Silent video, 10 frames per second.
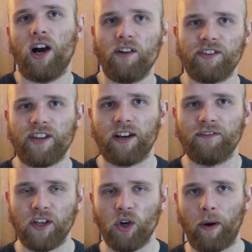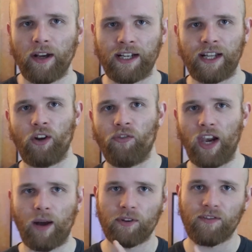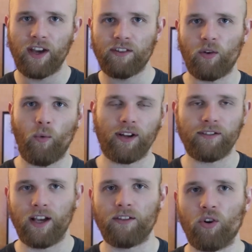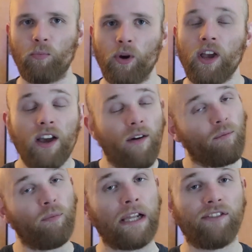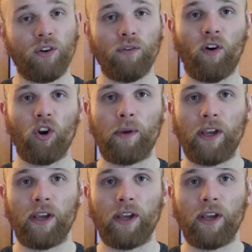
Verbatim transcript: of this kind of video by clicking on the llama's face when it turns up. Please do follow